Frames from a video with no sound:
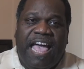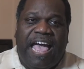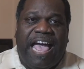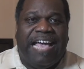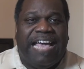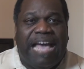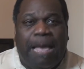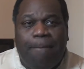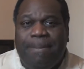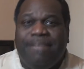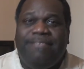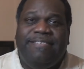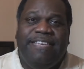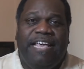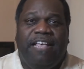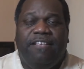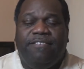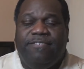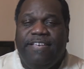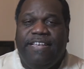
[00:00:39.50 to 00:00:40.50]
I got my
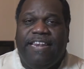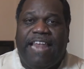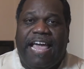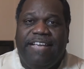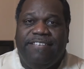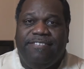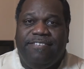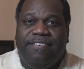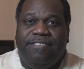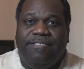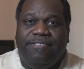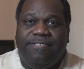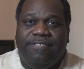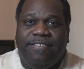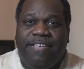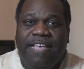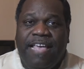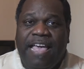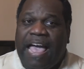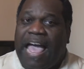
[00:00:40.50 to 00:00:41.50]
TLC license,
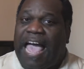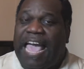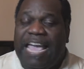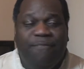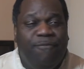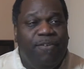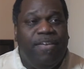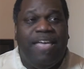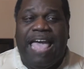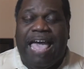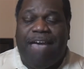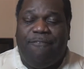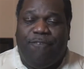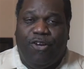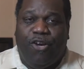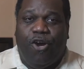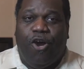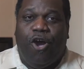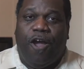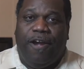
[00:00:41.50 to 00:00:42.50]
I even have a
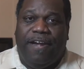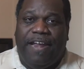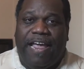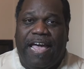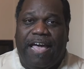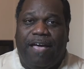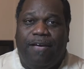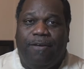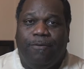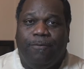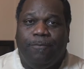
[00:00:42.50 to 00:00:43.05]
car now.